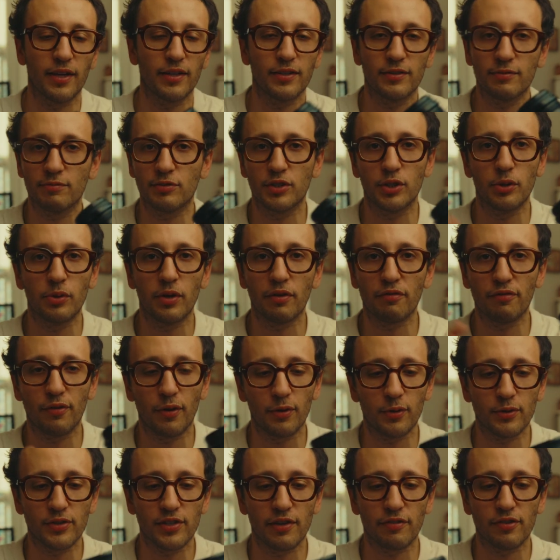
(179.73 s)
and shooting
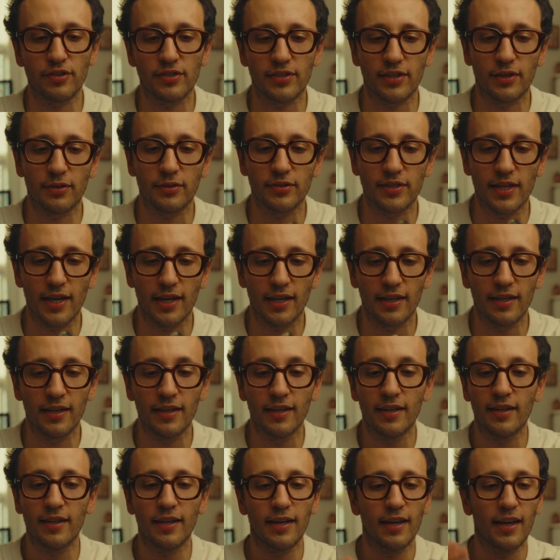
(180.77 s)
photos every single day.
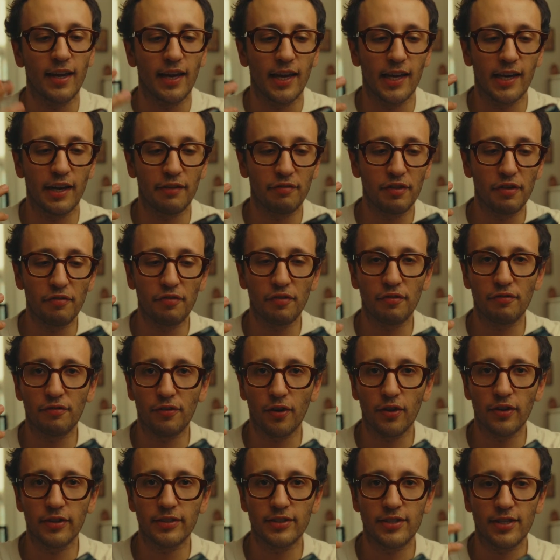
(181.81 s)
And I've even
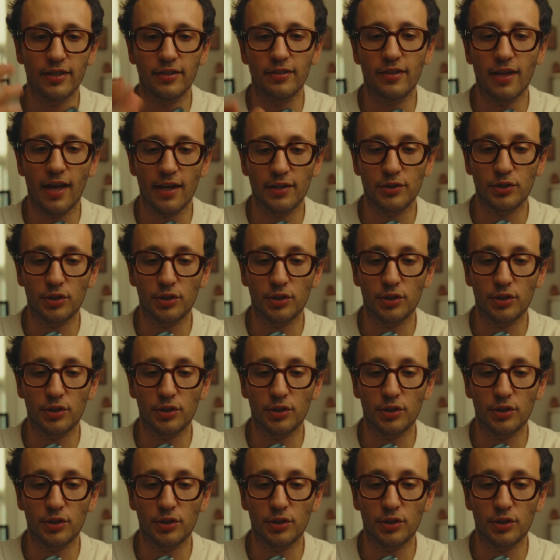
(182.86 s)
fallen into that